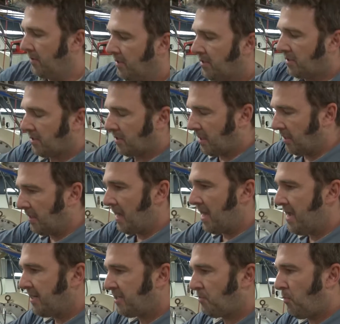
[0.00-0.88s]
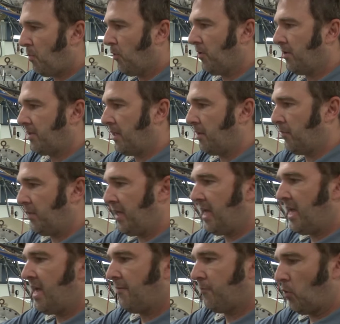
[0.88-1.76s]
this is the last port that
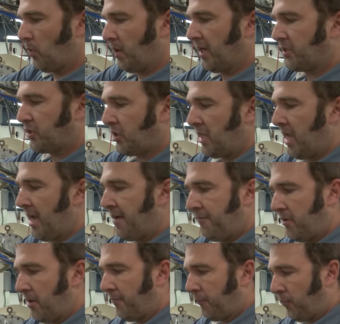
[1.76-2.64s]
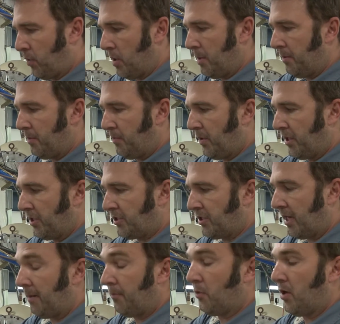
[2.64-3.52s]
we have where we actually have enough room to put a
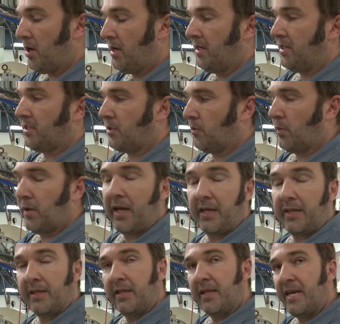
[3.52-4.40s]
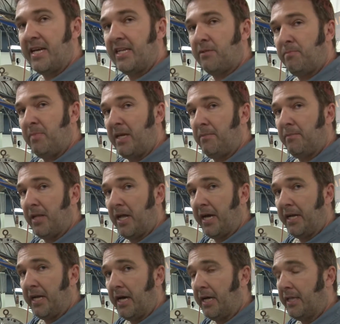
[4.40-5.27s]
chamber on it, so we're getting the last beam
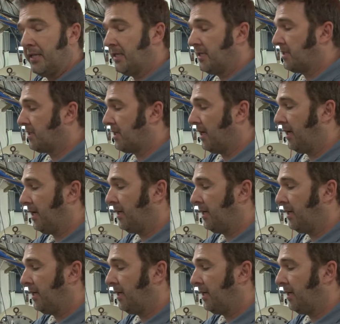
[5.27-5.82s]
line on this.